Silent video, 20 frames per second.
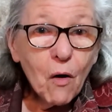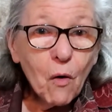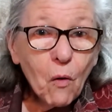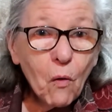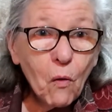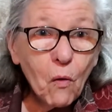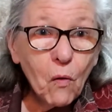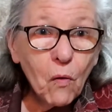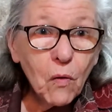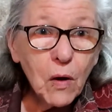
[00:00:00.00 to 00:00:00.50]

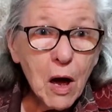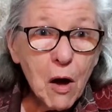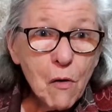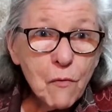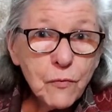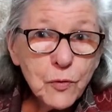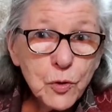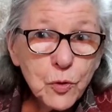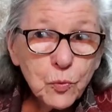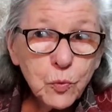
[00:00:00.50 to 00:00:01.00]
All
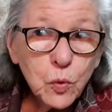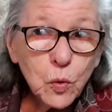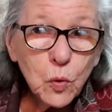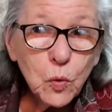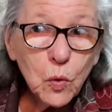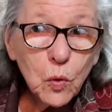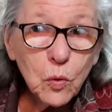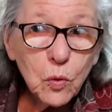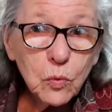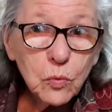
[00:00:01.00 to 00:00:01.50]
over the
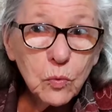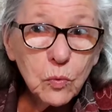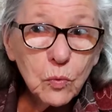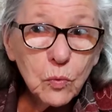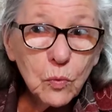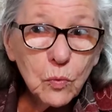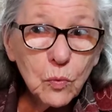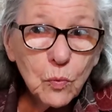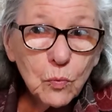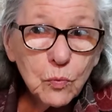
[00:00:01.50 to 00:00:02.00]
wall
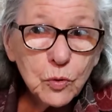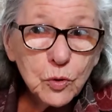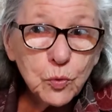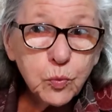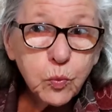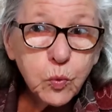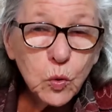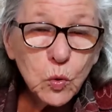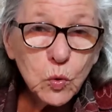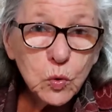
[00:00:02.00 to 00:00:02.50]
was
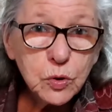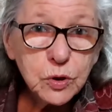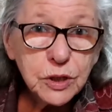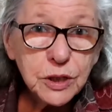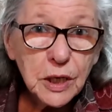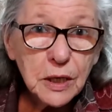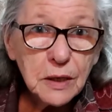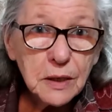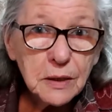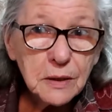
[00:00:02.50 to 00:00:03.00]

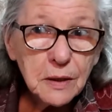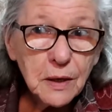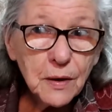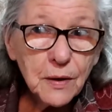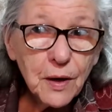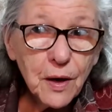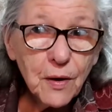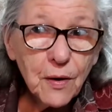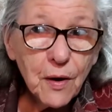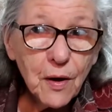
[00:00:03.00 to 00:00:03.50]
water
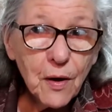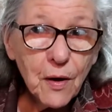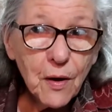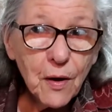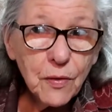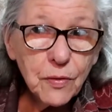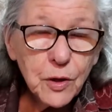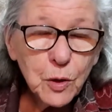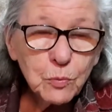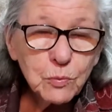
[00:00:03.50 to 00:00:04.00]

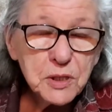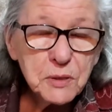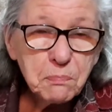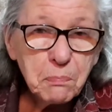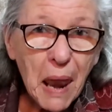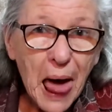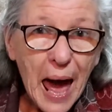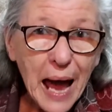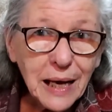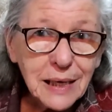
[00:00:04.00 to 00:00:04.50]
that was
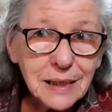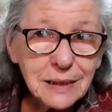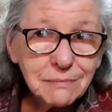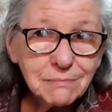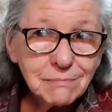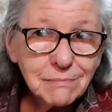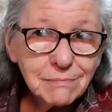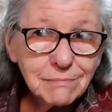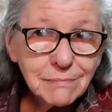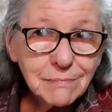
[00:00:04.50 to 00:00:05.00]
black.
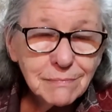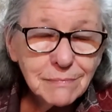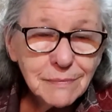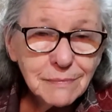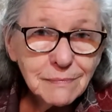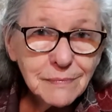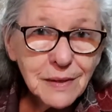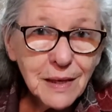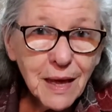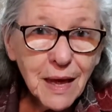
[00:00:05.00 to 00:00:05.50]

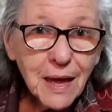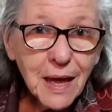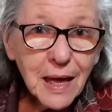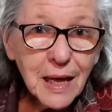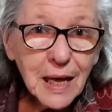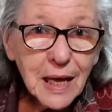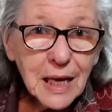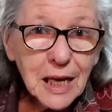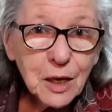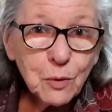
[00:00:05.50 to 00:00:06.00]

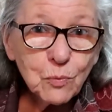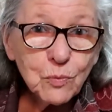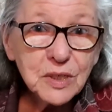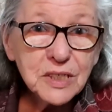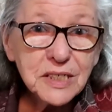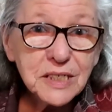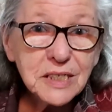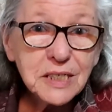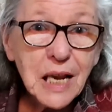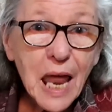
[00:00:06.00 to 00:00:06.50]
It
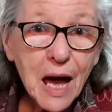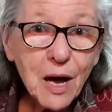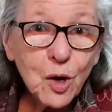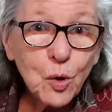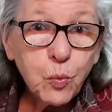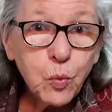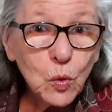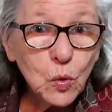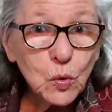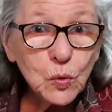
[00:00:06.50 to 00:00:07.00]
was
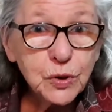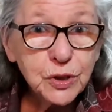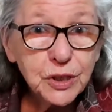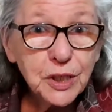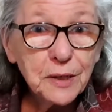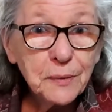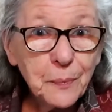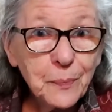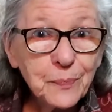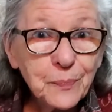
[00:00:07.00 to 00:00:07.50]
slack
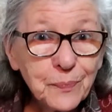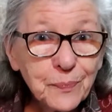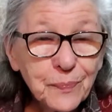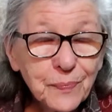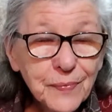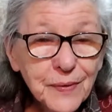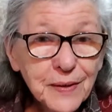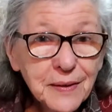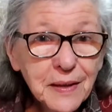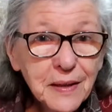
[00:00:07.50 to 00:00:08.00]
water.
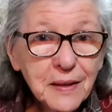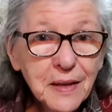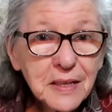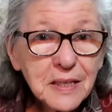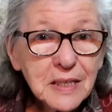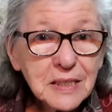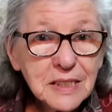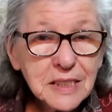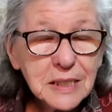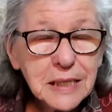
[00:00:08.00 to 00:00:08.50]

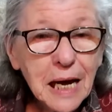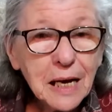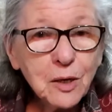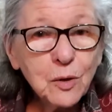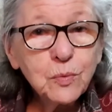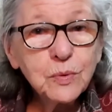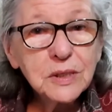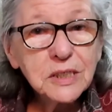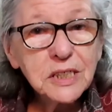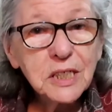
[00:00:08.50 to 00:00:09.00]

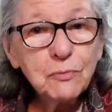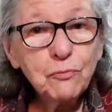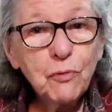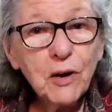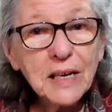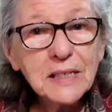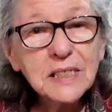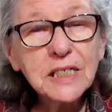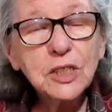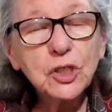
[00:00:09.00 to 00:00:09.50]
Slack was the
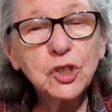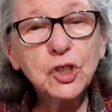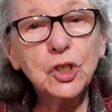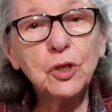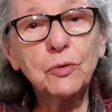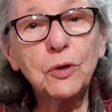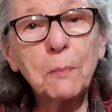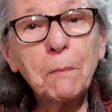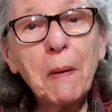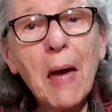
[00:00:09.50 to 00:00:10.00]

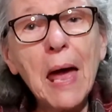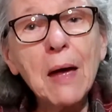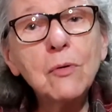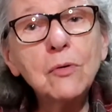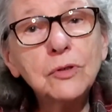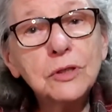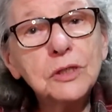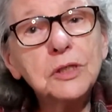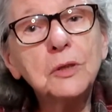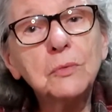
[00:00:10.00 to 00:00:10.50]
residue, the
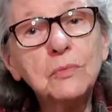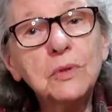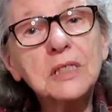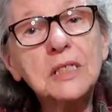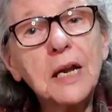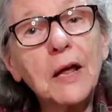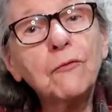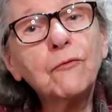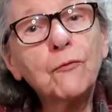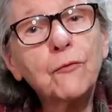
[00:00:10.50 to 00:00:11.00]
powder that
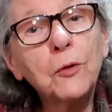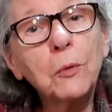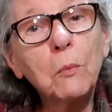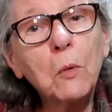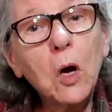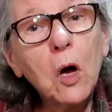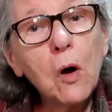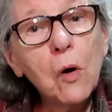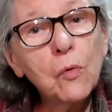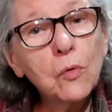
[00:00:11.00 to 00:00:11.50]
was left from
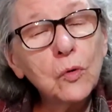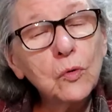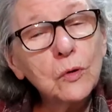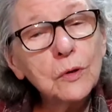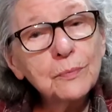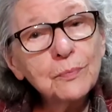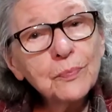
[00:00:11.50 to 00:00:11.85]
coal.